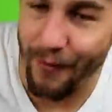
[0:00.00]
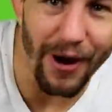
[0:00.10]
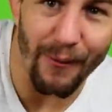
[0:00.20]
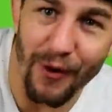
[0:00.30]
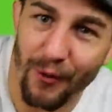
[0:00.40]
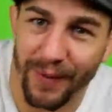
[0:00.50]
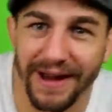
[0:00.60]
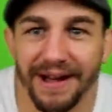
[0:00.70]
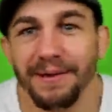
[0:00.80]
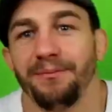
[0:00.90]
Where were
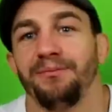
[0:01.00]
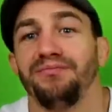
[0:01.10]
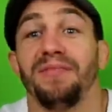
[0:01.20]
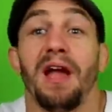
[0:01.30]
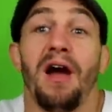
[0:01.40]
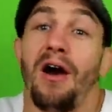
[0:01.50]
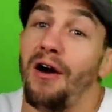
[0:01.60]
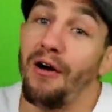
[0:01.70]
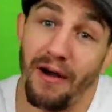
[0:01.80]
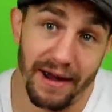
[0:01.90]
we?
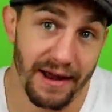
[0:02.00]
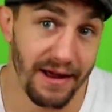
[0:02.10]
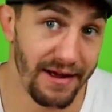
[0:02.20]
All right.